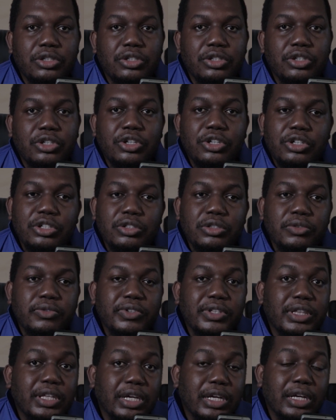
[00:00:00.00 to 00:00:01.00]
learn how to
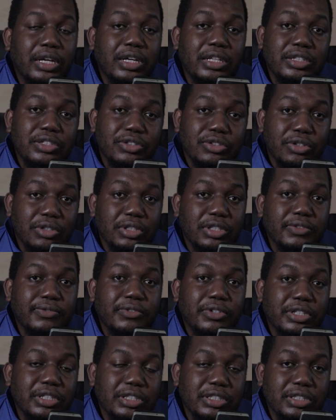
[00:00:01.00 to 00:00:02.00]
take constructive
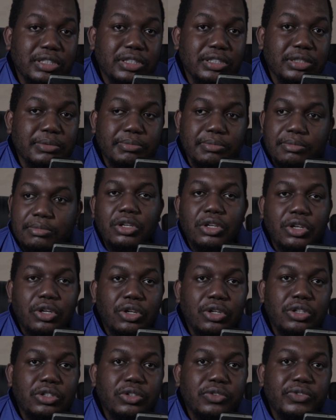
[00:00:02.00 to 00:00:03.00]
criticism,
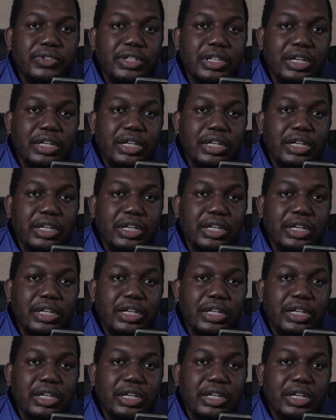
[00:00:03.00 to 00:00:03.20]
learn how